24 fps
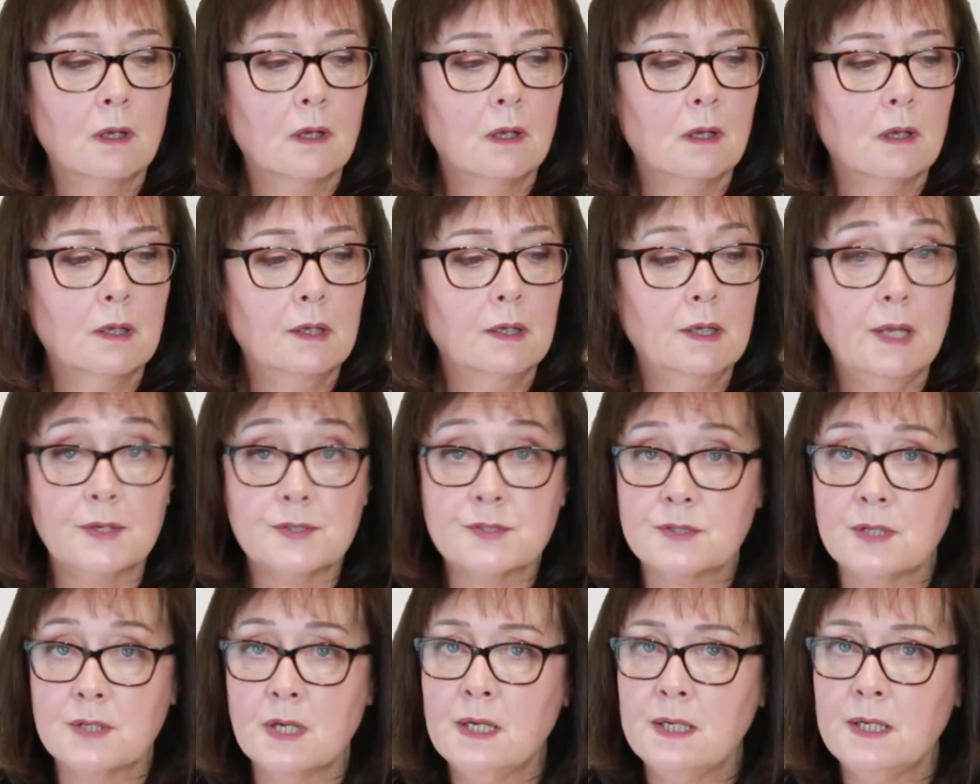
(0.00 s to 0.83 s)
Yes,
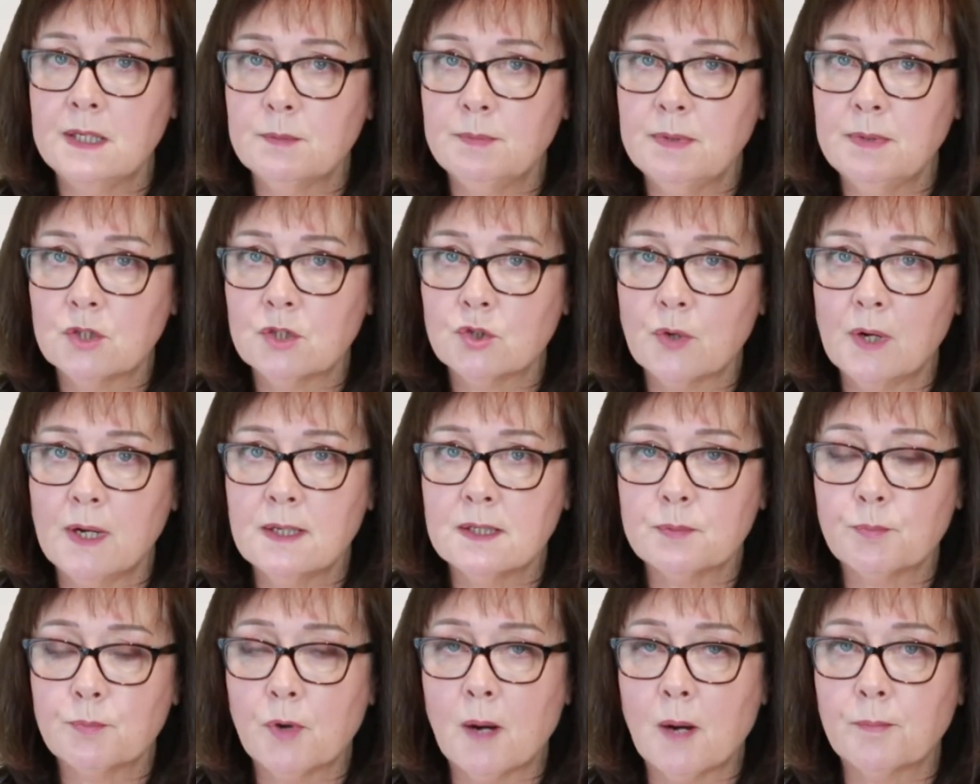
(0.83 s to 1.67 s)
they need to be
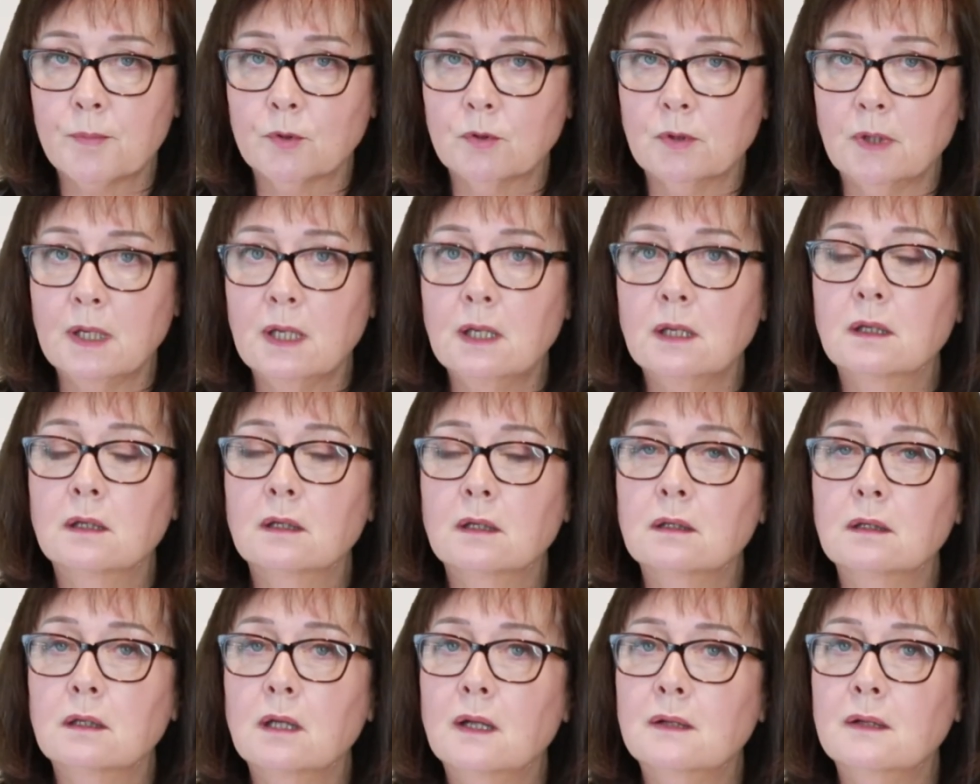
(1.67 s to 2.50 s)
trained properly
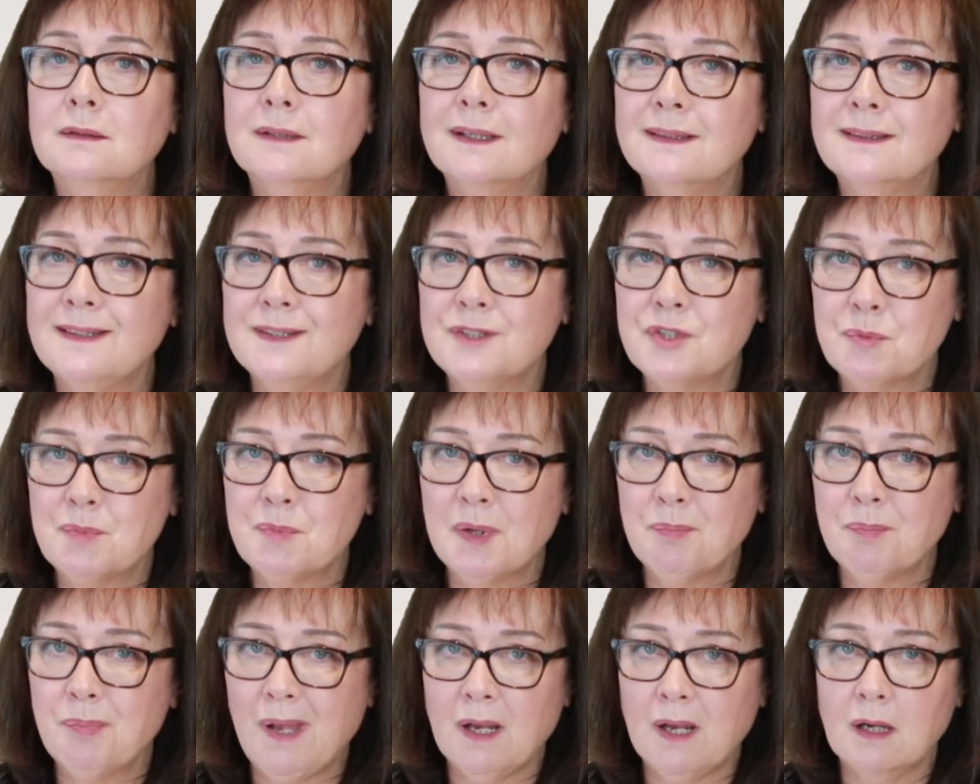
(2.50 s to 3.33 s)
and they need to be
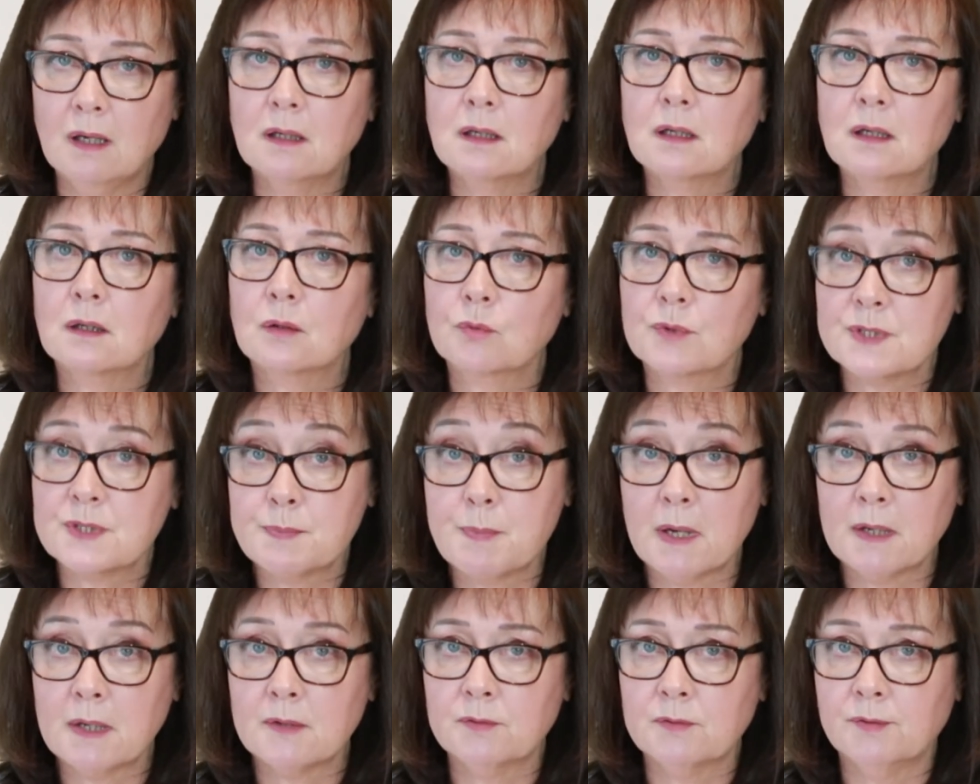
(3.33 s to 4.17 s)
paid
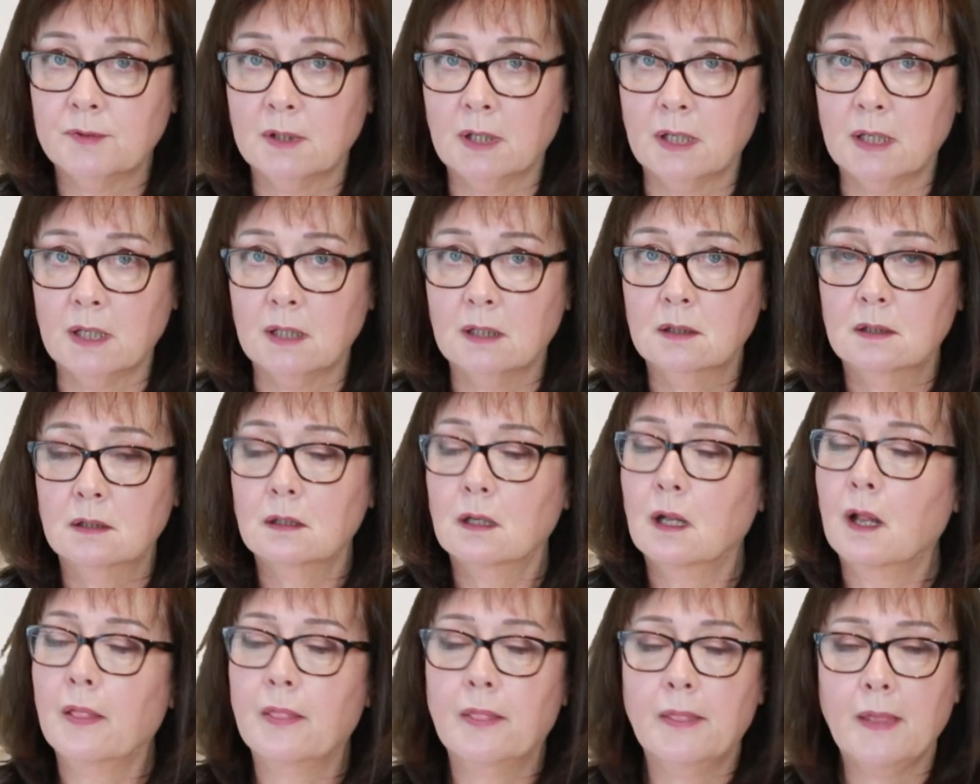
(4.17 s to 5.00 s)
respectfully.
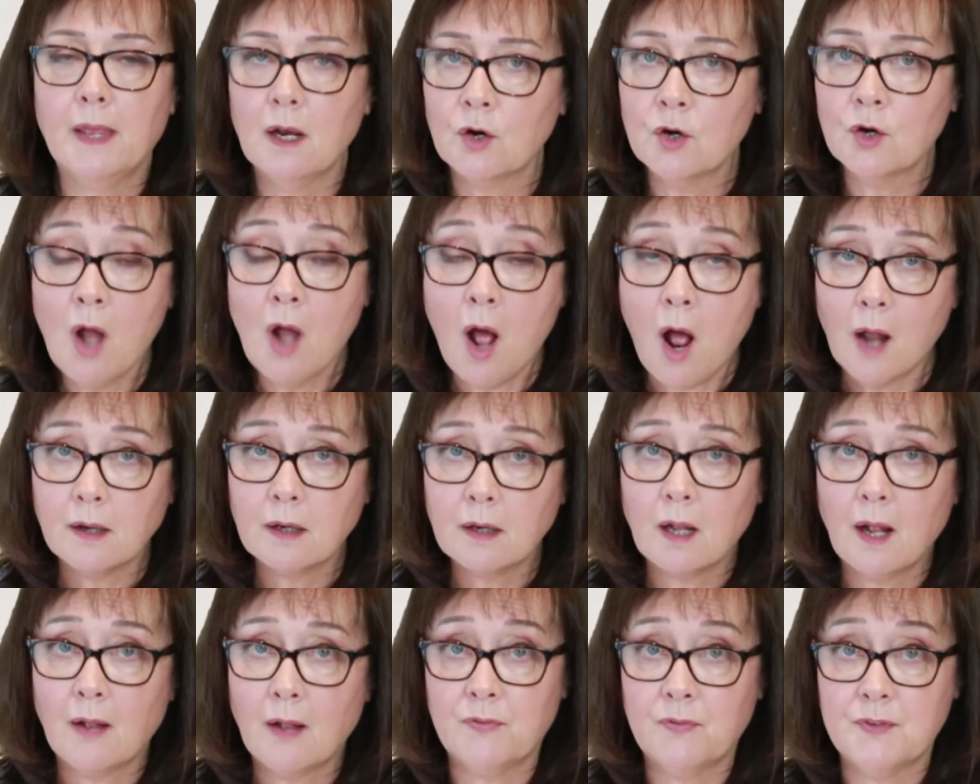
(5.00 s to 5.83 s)
They are not
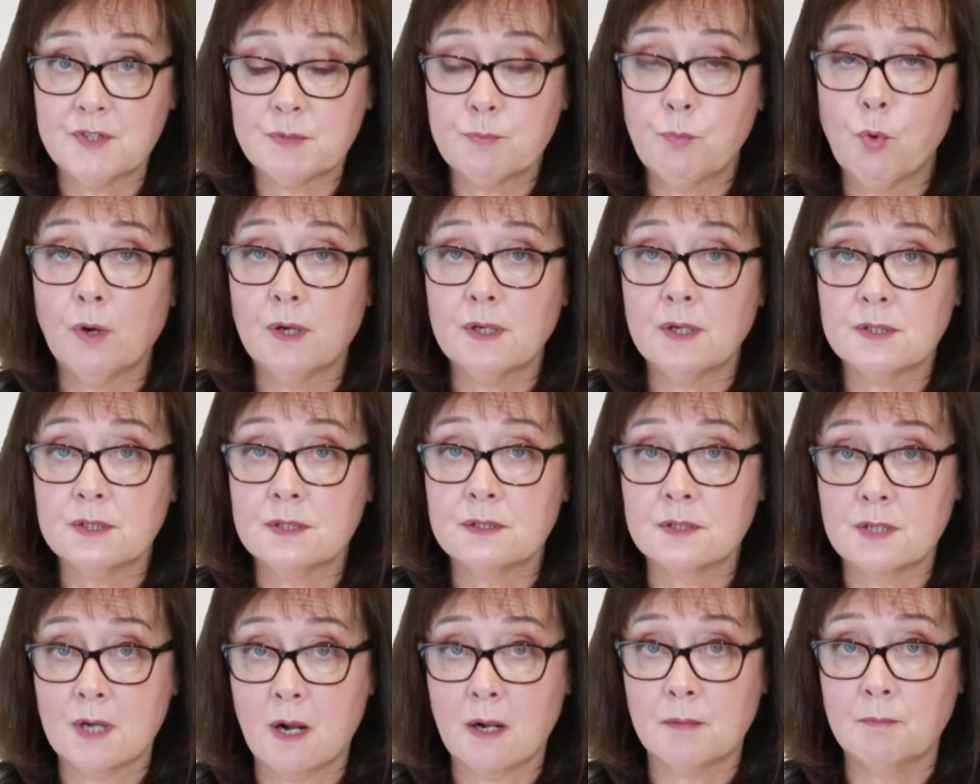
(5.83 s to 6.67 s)
at this point in
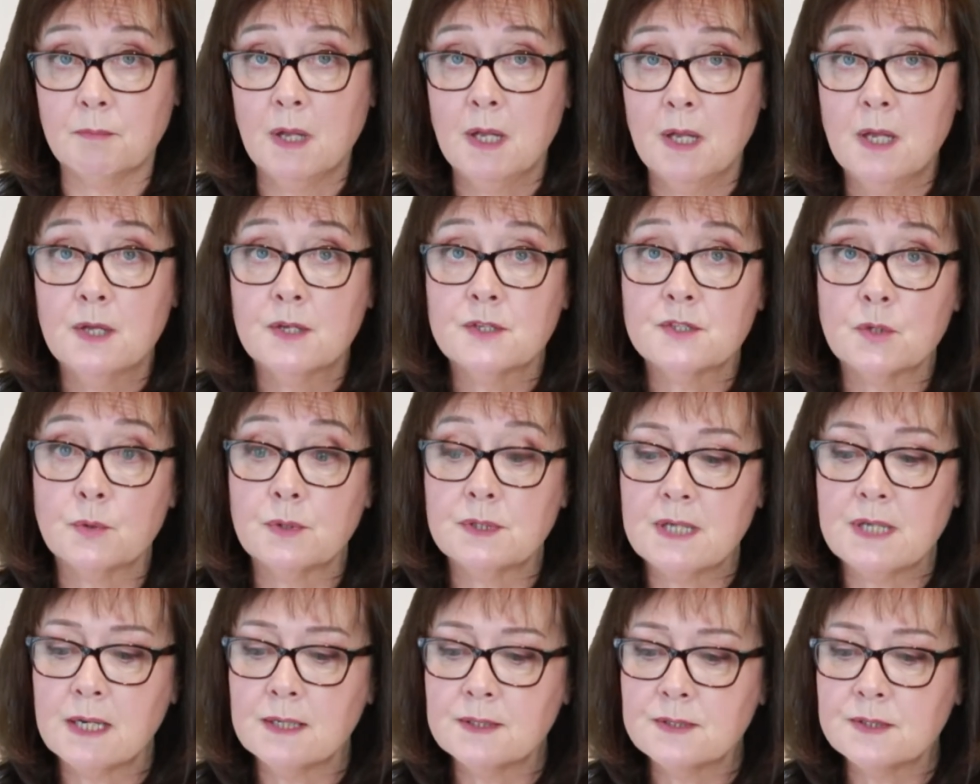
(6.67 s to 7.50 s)
time. So it
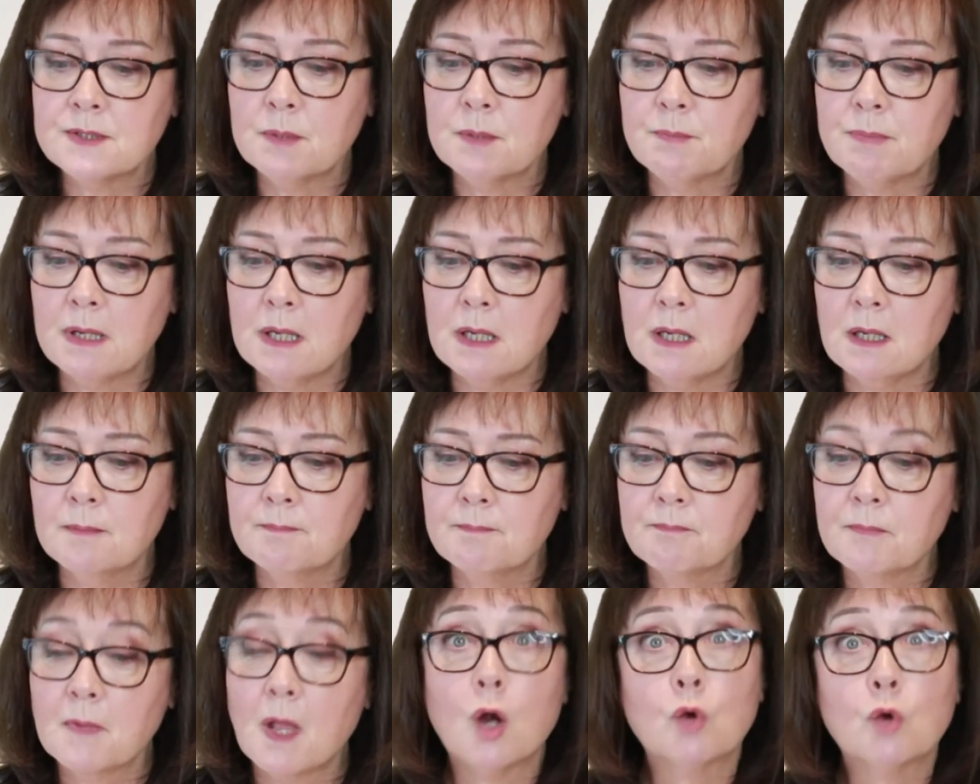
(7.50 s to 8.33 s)
tends to be
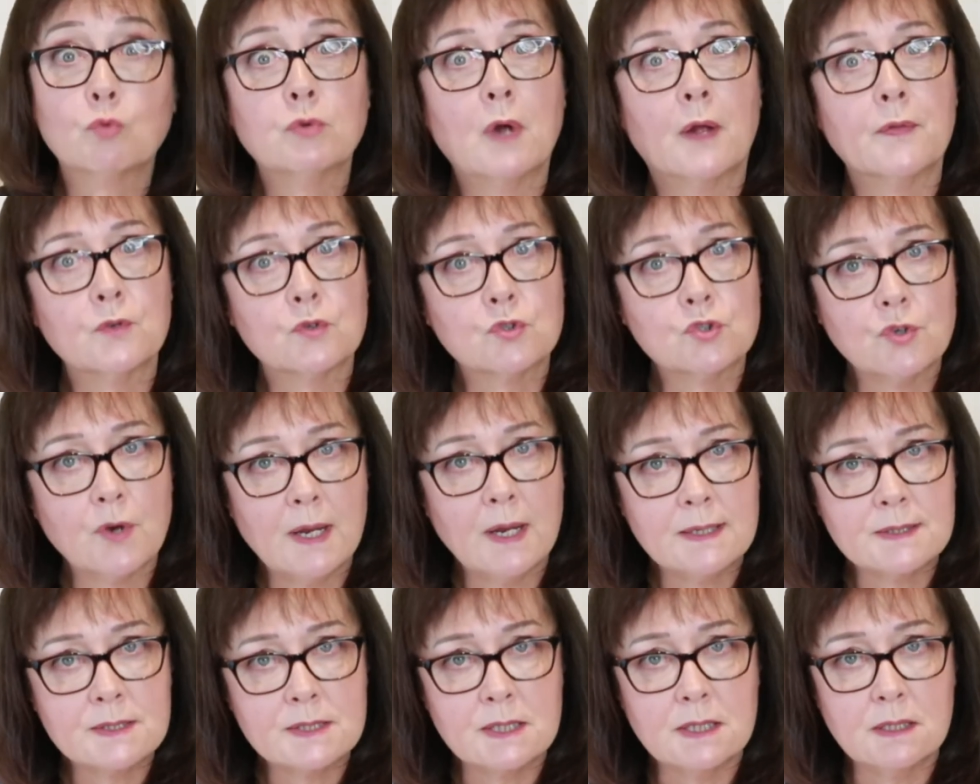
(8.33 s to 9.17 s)
a rather
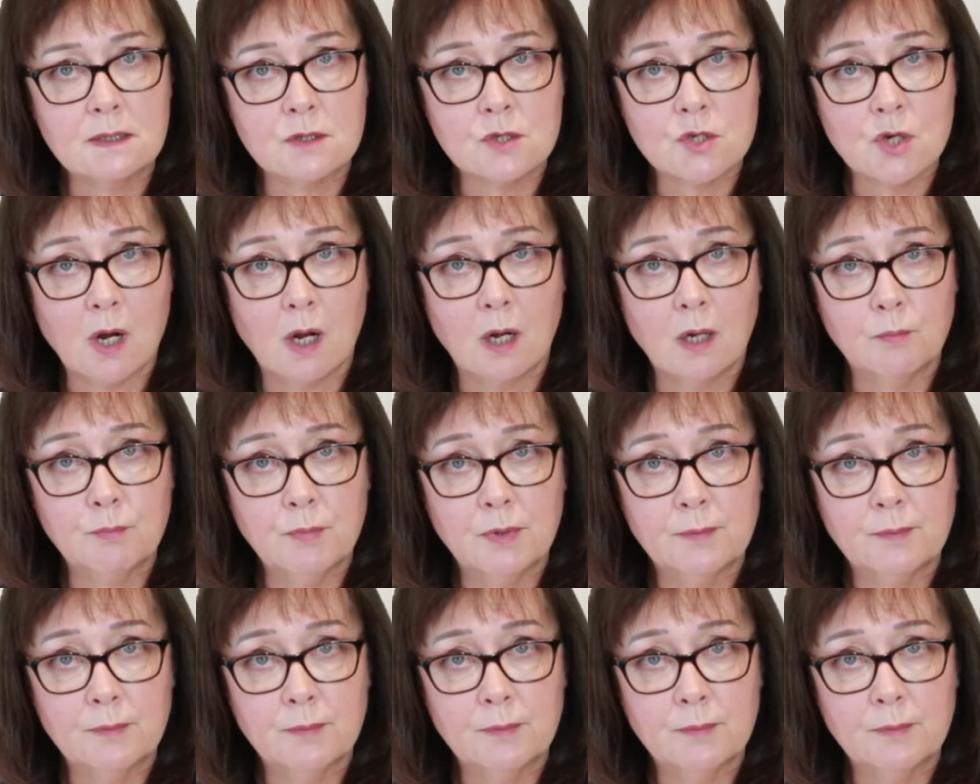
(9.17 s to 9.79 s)
transient job.